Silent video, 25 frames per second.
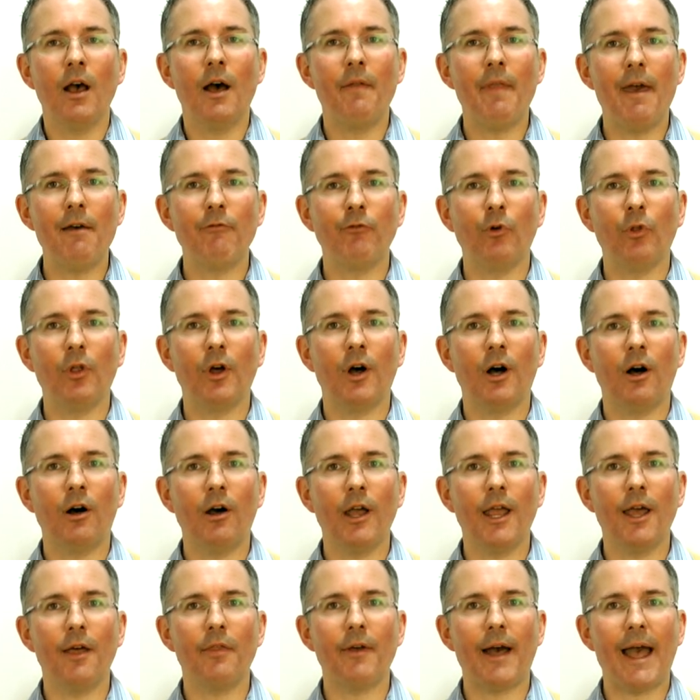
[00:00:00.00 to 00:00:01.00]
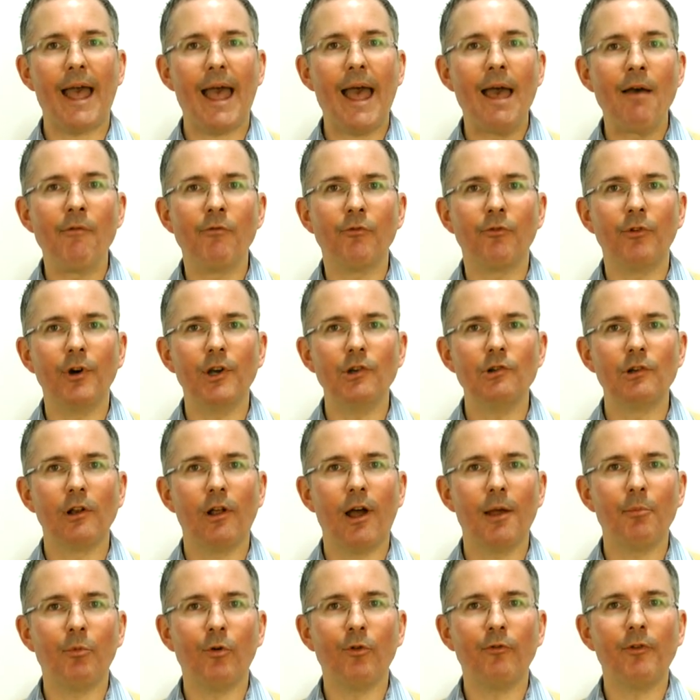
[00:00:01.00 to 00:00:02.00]
and therefore the higher that average
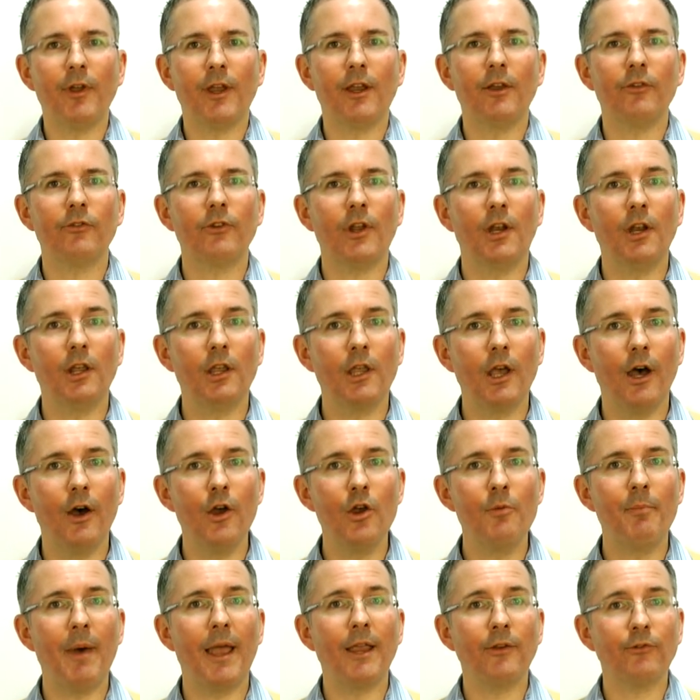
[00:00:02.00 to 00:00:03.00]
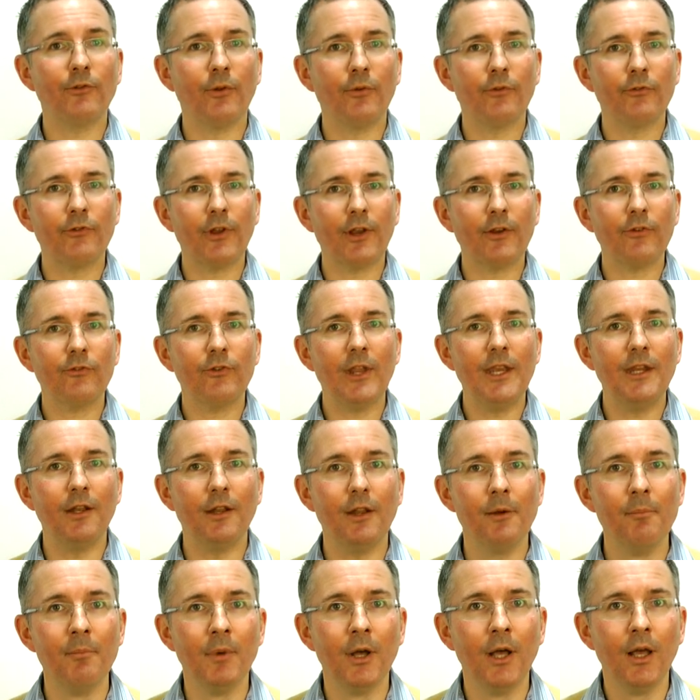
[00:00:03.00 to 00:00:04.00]
LIBOR figure is going to go based on 16
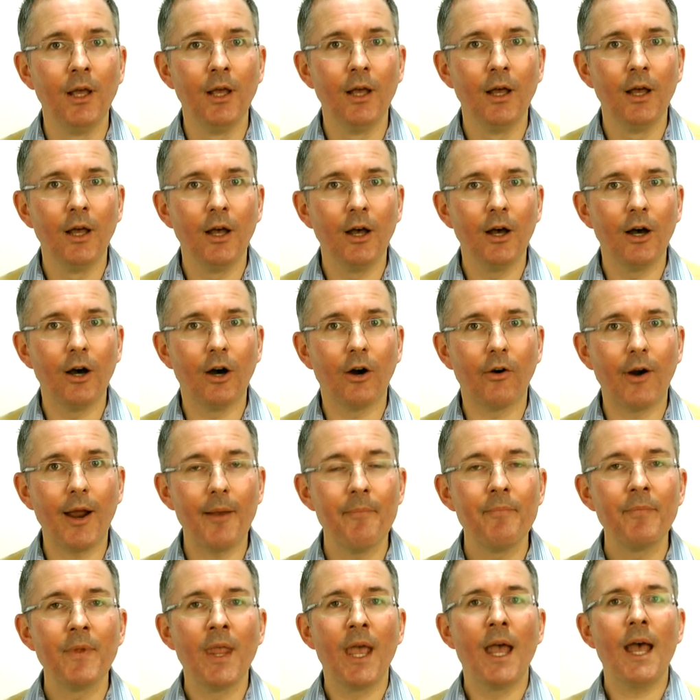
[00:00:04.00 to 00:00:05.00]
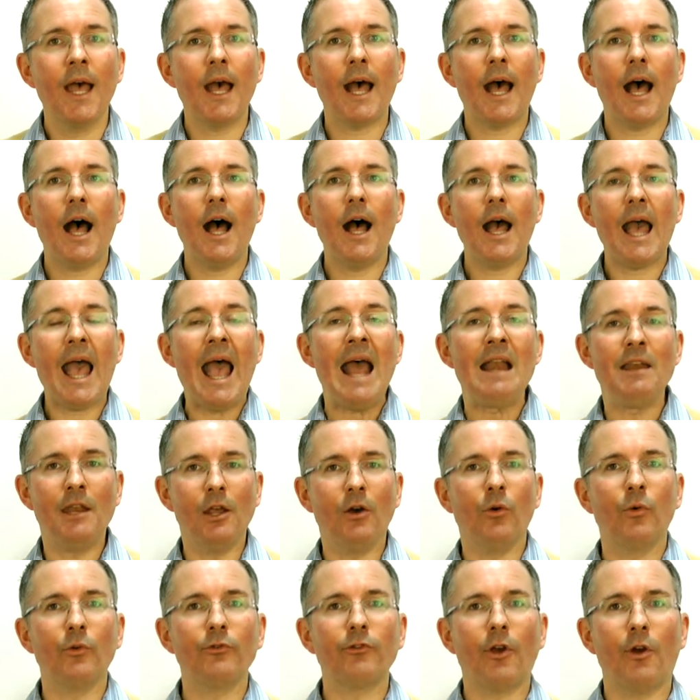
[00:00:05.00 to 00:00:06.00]
of them. All right, and
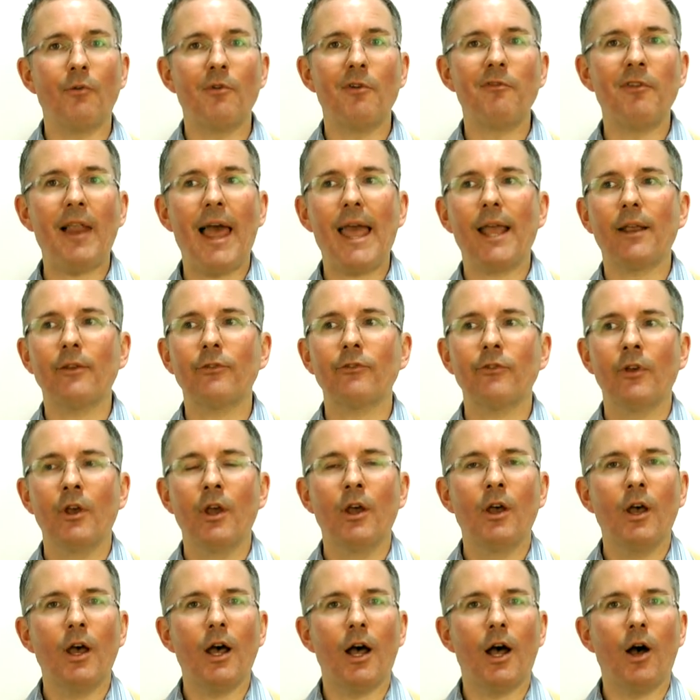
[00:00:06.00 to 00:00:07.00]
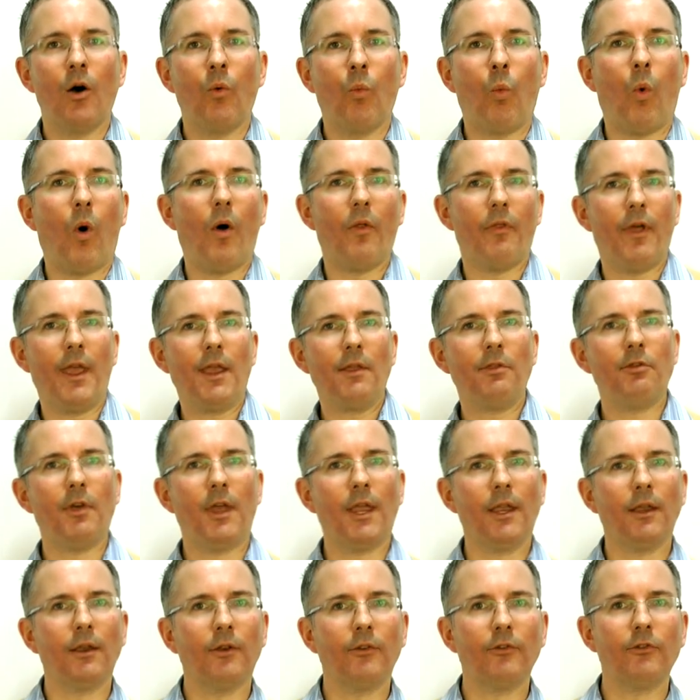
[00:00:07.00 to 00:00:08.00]
it also reflects what they
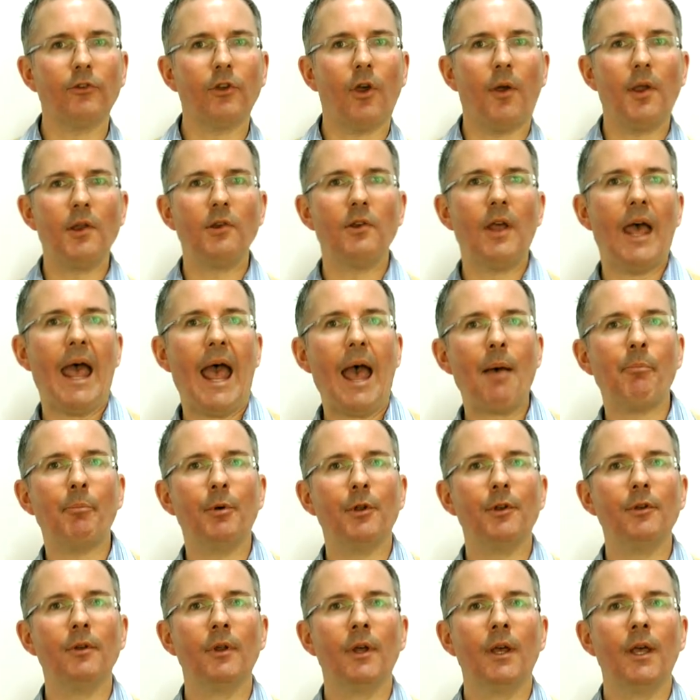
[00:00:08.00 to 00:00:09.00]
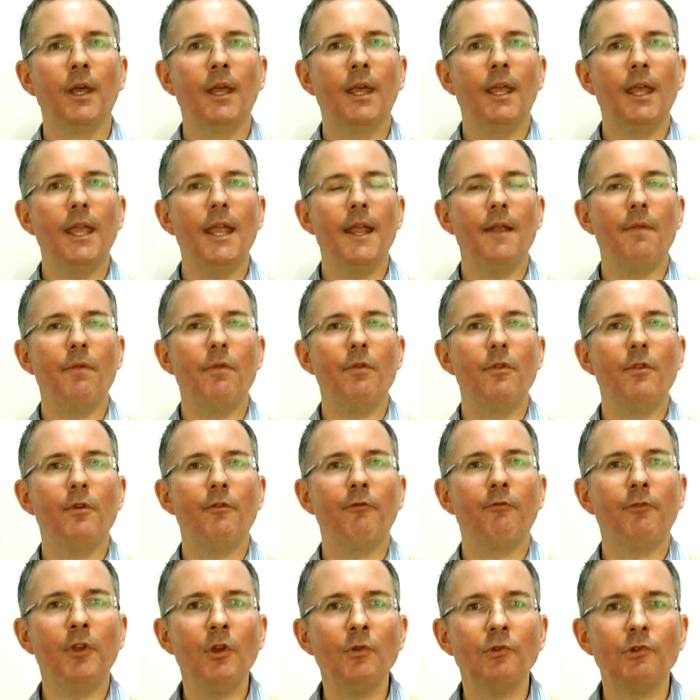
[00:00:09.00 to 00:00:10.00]
think's going to happen in the
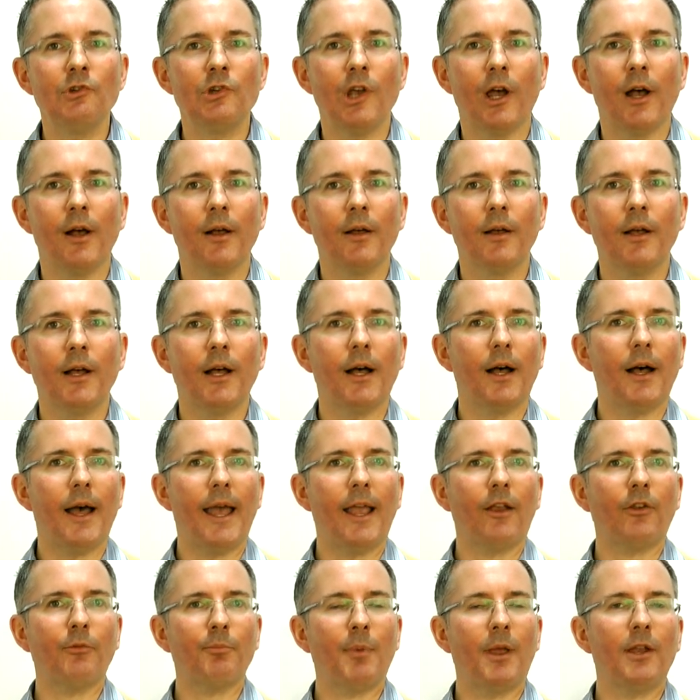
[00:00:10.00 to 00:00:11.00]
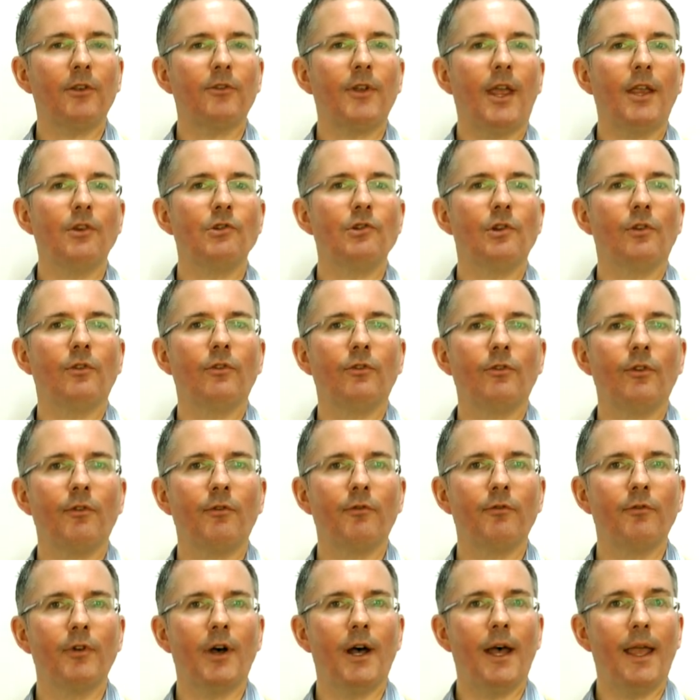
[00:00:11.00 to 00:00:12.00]
future, expectations
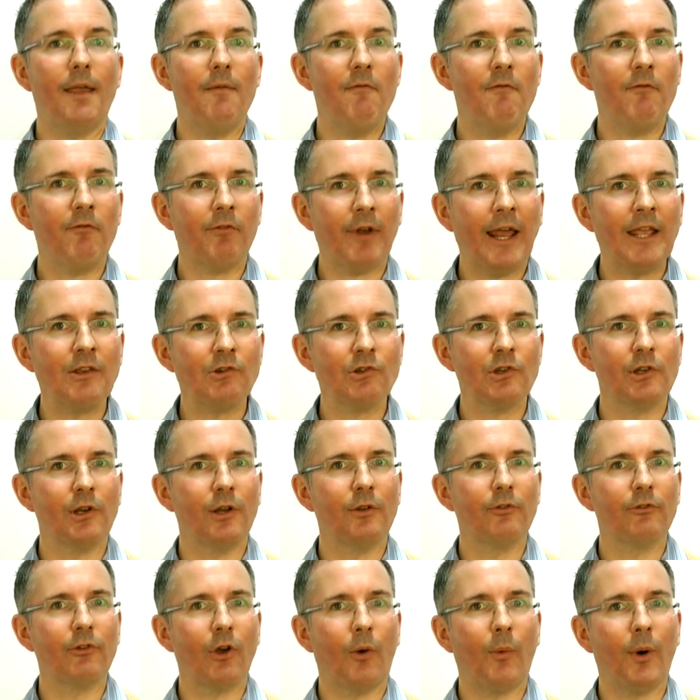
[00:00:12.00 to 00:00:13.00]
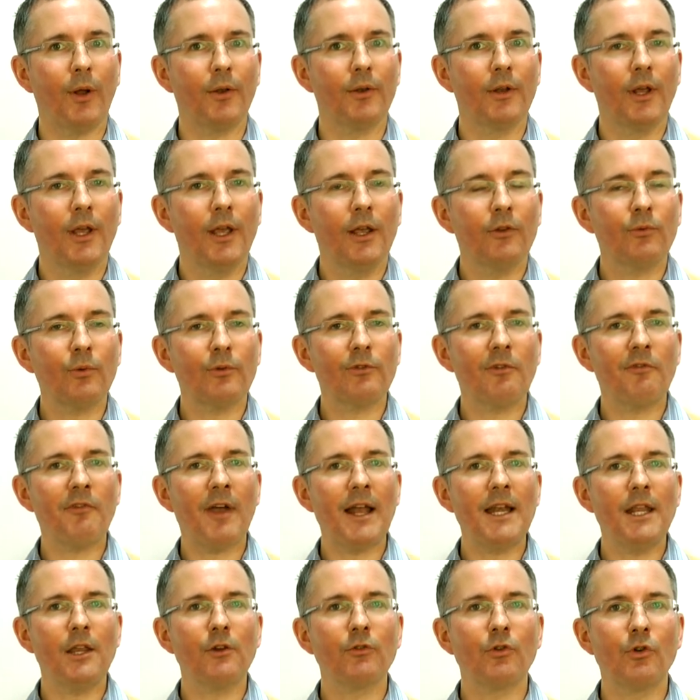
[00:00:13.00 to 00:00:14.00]
of inflation and so on. So it's a
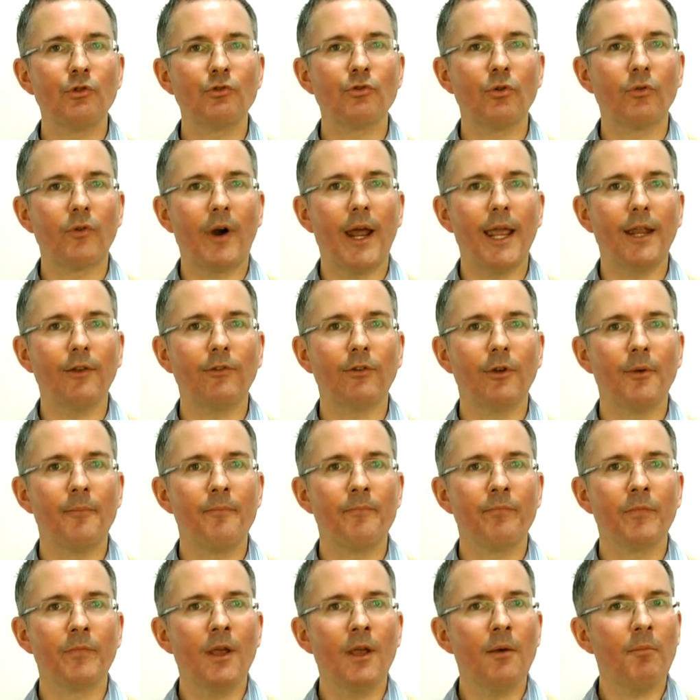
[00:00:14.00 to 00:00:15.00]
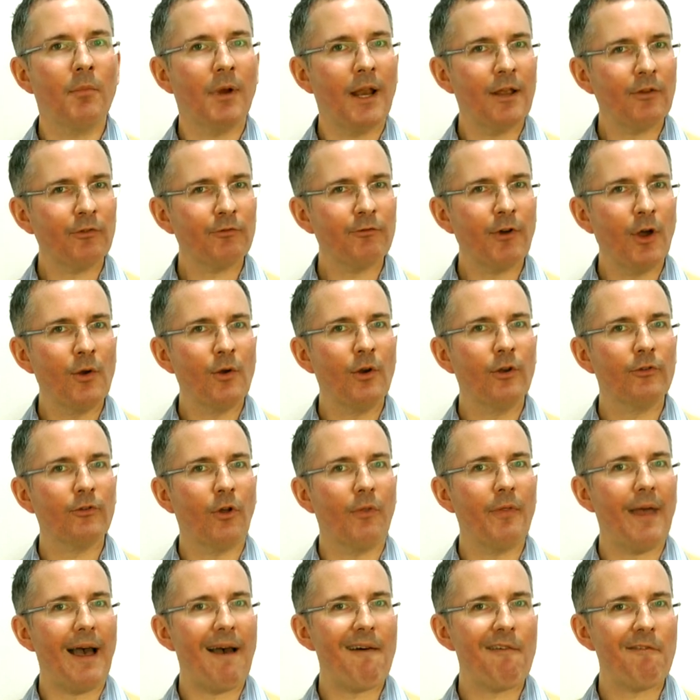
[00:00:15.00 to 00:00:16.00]
fairly crucial rate. But let's focus
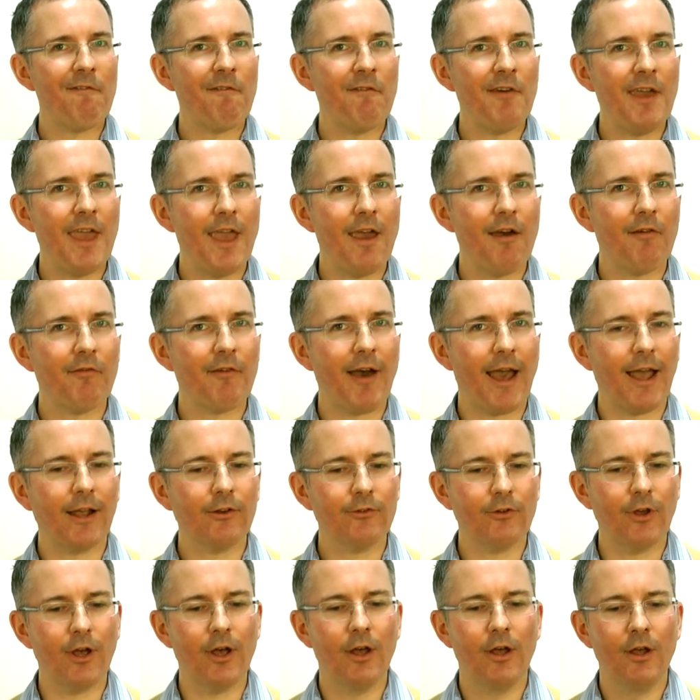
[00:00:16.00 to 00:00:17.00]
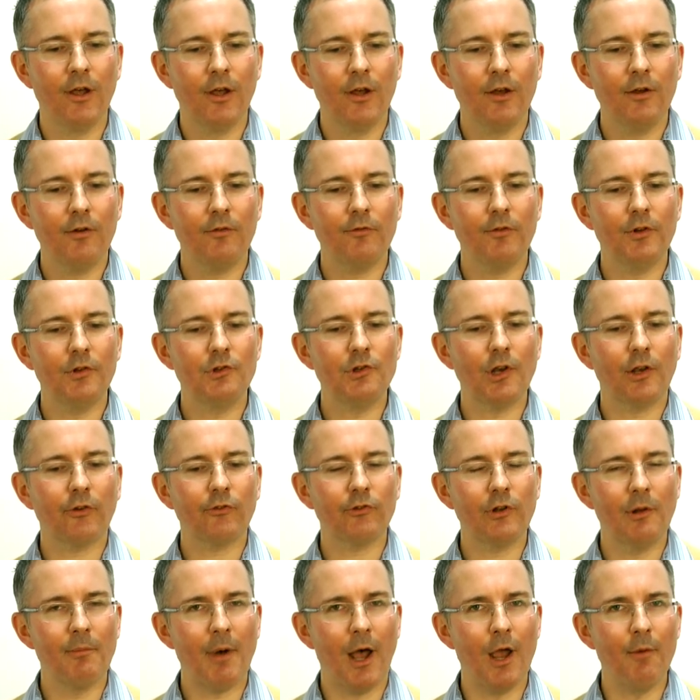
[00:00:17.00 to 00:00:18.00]
on that fear factor for
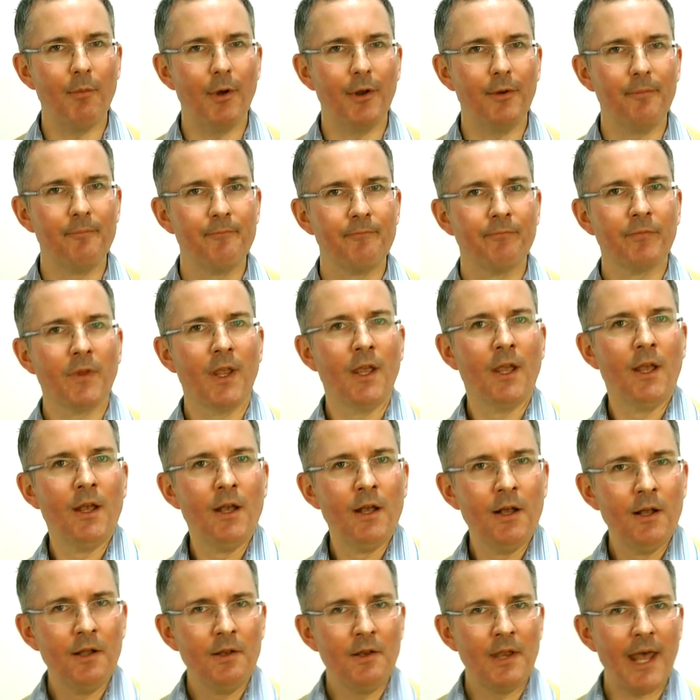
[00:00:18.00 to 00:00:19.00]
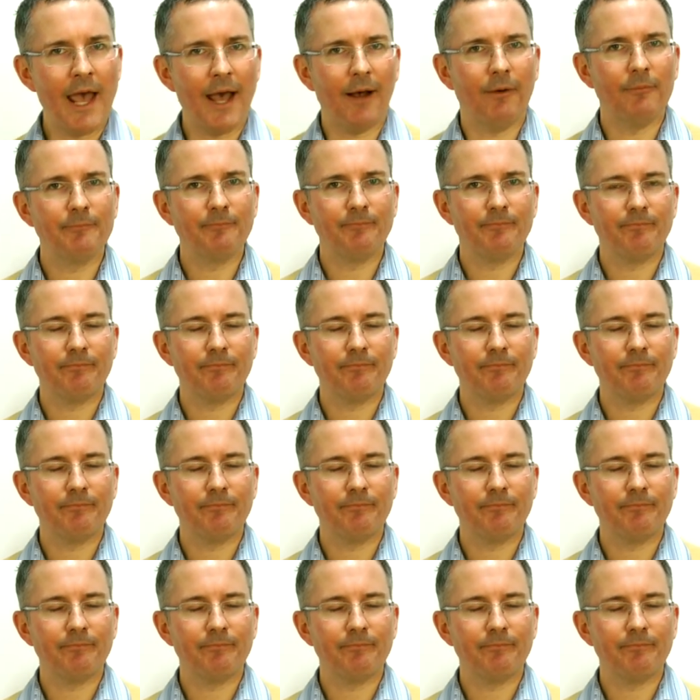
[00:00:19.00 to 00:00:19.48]
just a moment. Now,